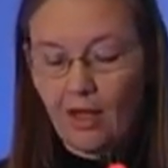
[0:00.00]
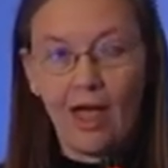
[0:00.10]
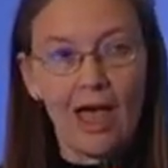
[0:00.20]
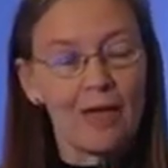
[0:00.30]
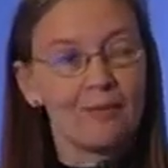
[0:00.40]

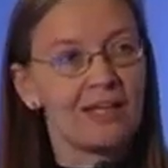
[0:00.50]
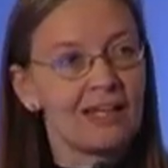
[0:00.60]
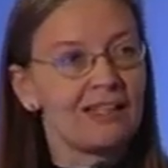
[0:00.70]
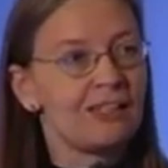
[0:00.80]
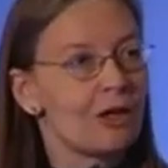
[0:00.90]

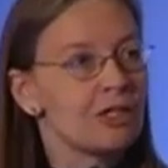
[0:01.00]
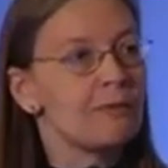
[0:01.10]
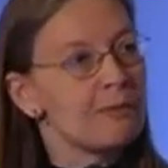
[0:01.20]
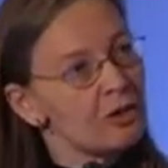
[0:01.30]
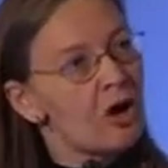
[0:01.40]
But as
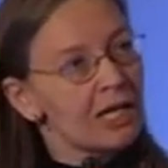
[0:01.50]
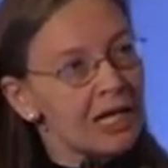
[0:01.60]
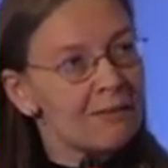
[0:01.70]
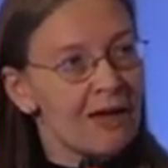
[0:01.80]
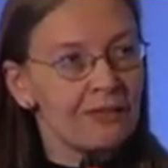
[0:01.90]
we've been
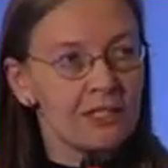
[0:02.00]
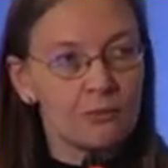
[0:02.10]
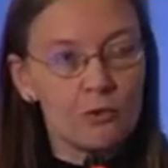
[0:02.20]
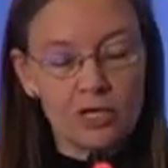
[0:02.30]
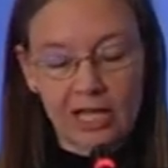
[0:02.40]
talking about this
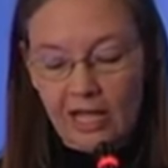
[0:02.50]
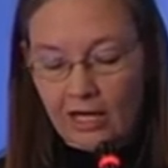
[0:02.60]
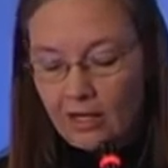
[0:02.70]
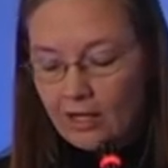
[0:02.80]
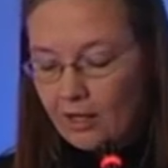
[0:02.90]
morning,